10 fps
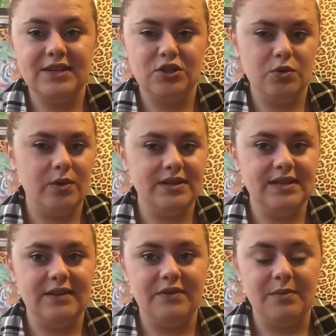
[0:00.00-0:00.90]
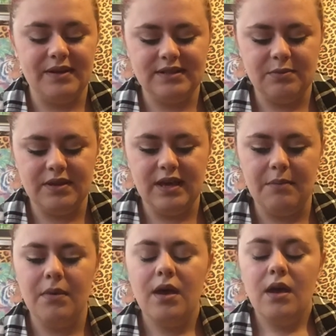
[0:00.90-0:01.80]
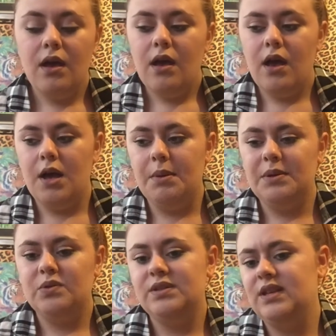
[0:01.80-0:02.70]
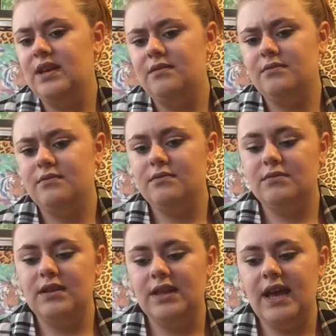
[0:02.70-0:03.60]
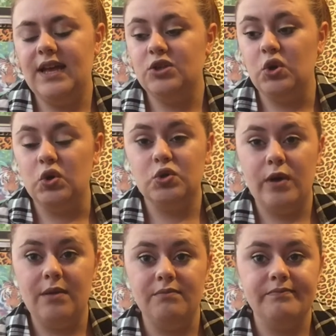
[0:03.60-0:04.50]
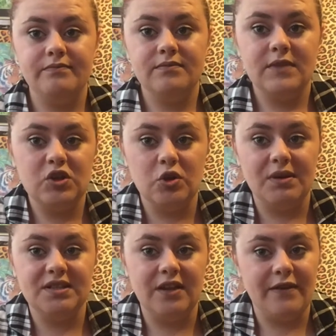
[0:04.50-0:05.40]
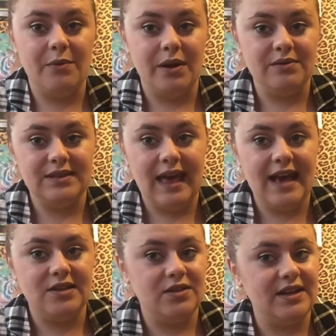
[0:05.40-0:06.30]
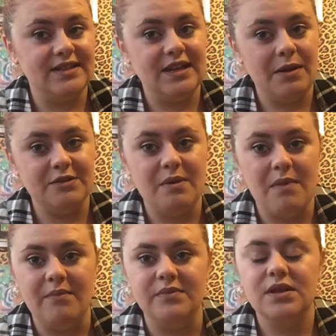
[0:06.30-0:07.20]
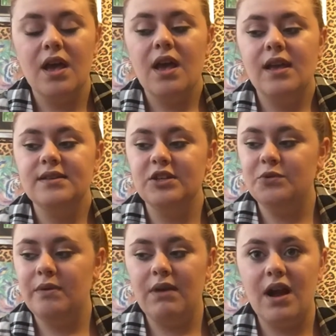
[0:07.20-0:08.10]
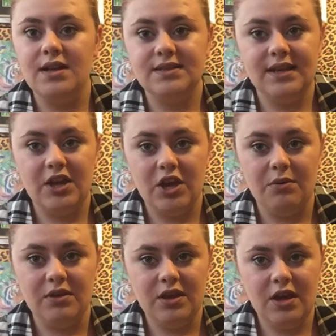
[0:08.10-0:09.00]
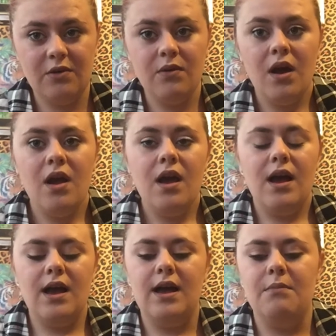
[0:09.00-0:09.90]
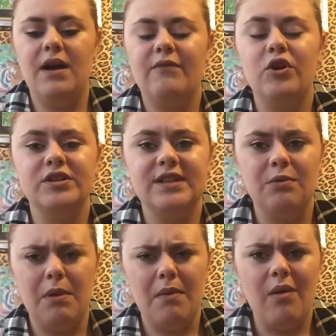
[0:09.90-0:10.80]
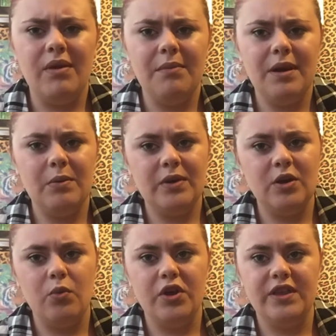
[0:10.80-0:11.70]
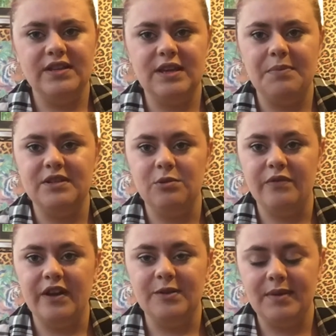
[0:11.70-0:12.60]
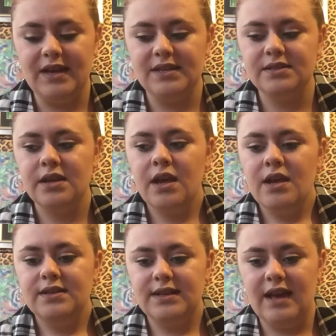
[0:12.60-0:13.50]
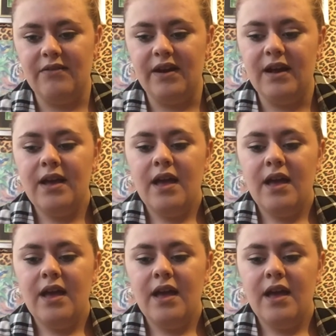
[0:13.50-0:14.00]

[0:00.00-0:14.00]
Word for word: As you know, I did live in the bedsit with him. Um, I went to go sit in there, talk to him, sort my stuff out when I was there so I could take it back to my mum's. Said to him, I can't stay here with you. Um, I've got to stay with my mum and then maybe we can work things up until we find a place together.